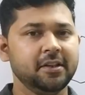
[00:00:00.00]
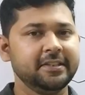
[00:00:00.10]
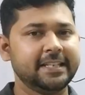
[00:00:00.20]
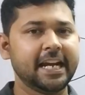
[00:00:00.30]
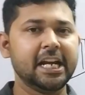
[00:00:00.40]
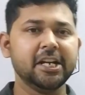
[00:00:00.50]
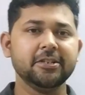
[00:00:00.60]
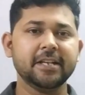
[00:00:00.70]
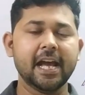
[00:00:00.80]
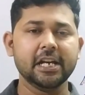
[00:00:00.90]
Second
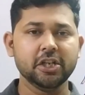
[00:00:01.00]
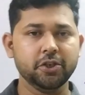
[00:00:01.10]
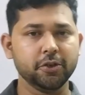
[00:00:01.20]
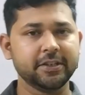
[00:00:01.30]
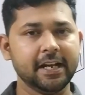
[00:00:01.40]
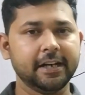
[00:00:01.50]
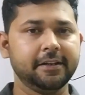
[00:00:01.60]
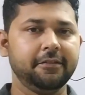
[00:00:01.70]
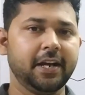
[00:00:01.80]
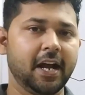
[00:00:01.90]
is
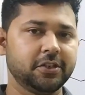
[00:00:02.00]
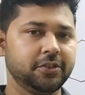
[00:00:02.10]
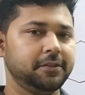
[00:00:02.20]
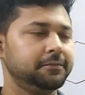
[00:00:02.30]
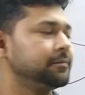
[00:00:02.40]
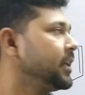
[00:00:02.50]
enantioselective reaction.